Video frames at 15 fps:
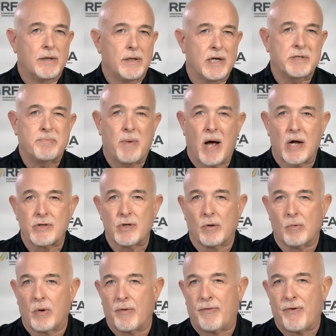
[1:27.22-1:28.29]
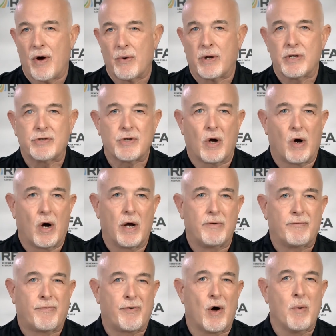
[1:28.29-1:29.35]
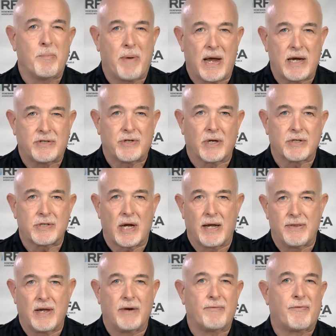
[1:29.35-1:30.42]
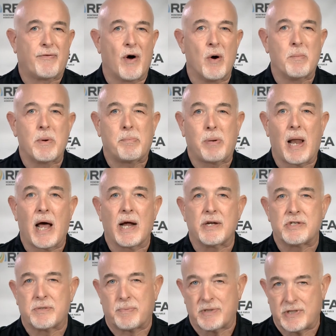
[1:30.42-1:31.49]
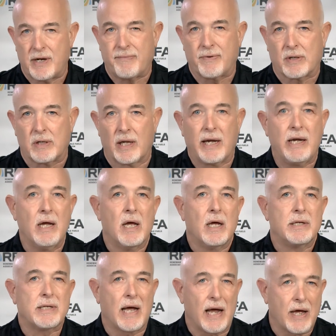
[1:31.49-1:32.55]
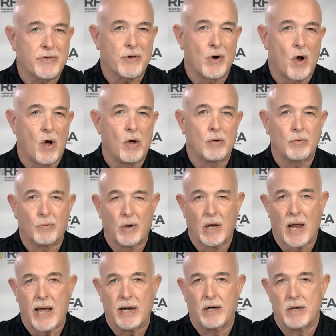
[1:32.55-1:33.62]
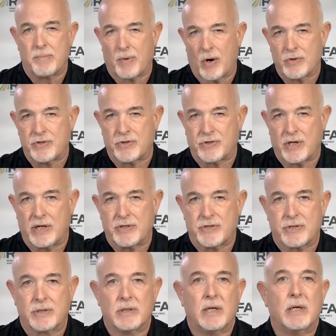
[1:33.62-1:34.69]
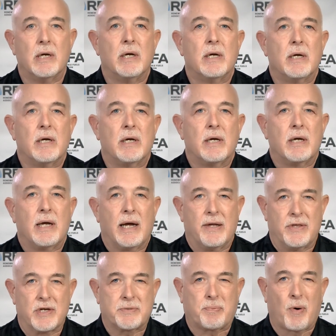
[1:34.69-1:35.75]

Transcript: This module will focus on foam basics and then foam applied specifically to ethanol related emergencies. In this